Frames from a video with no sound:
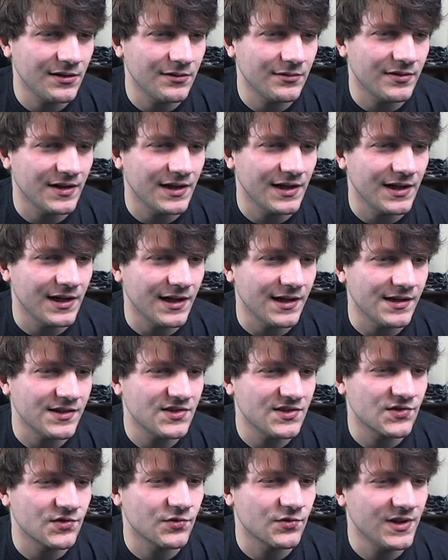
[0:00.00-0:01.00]
of a
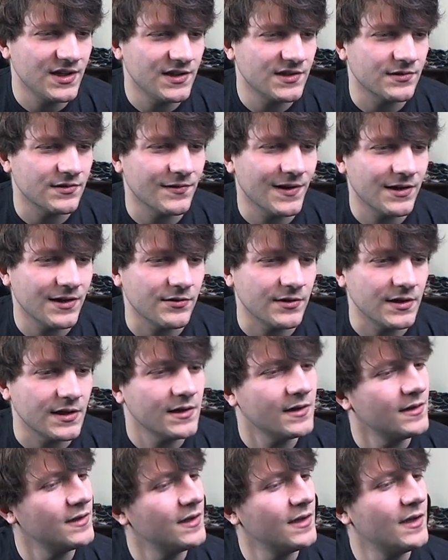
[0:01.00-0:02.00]
string directly.